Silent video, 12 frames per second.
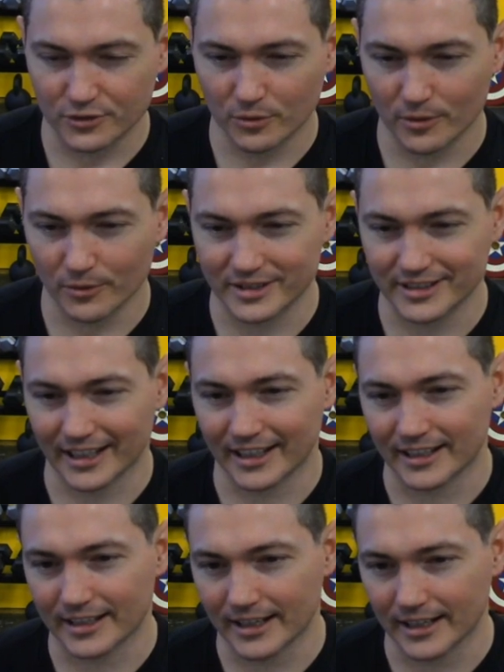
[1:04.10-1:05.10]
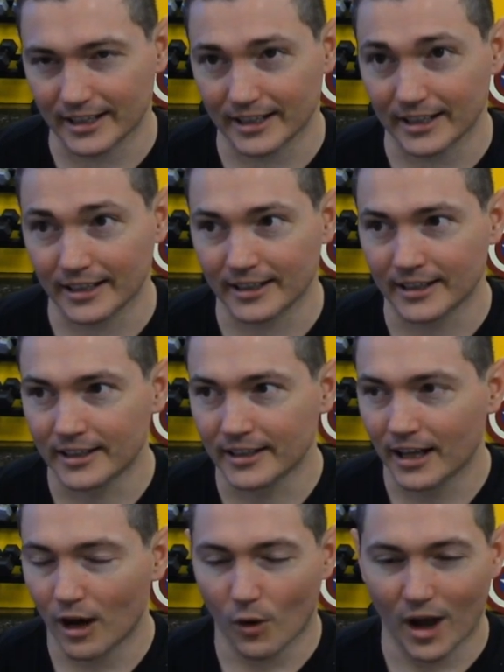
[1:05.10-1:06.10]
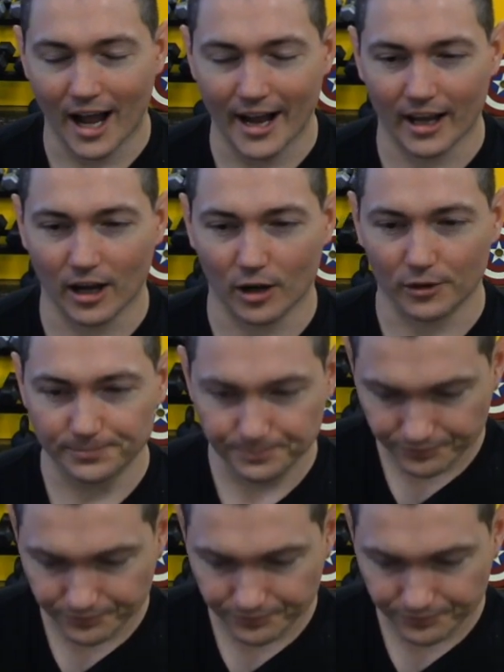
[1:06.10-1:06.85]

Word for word: one was in uh, Ohio.